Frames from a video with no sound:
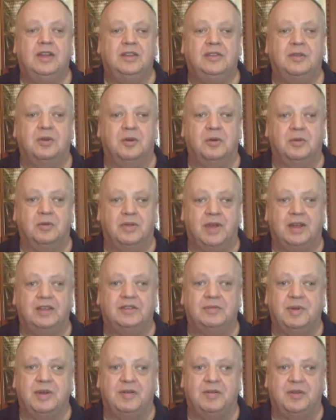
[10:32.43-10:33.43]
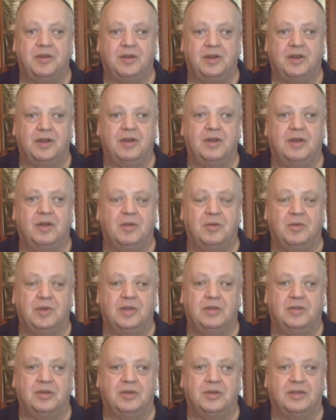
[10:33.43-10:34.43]
So that's me for now. I hope you
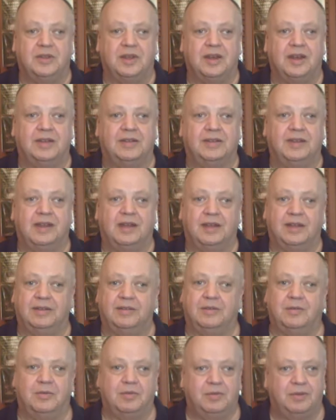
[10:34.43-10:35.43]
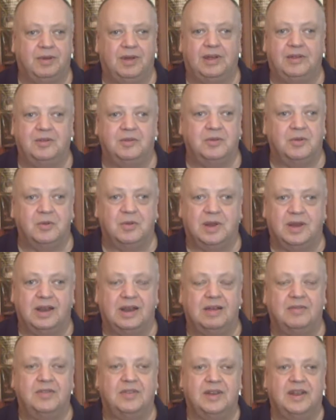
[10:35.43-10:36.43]
enjoyed that, and I don't know when
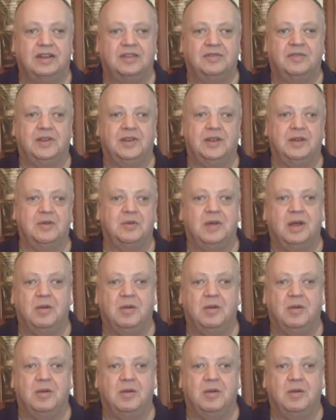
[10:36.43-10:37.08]
I'll have the next video.